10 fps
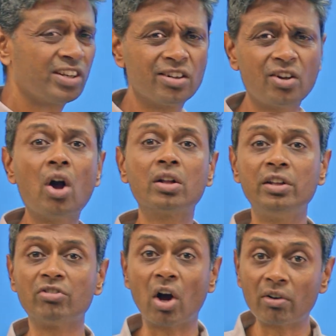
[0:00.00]
knock
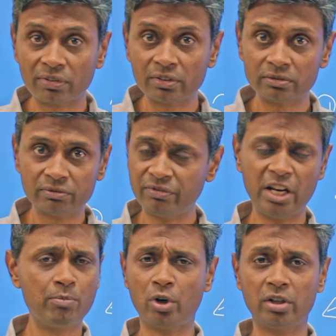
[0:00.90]
these off. Very
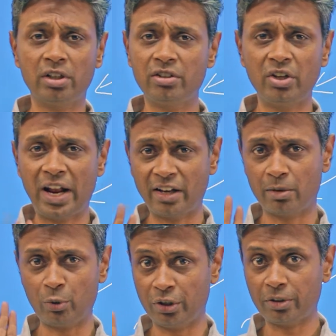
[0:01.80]
important. That's your anchor
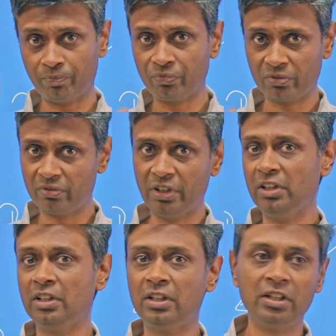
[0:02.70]
point. Right?
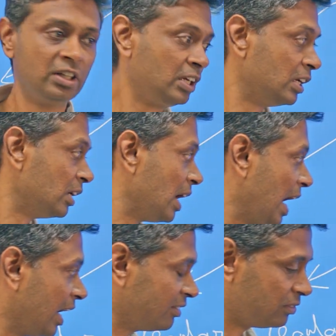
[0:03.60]

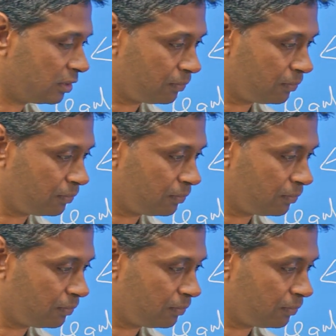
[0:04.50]
have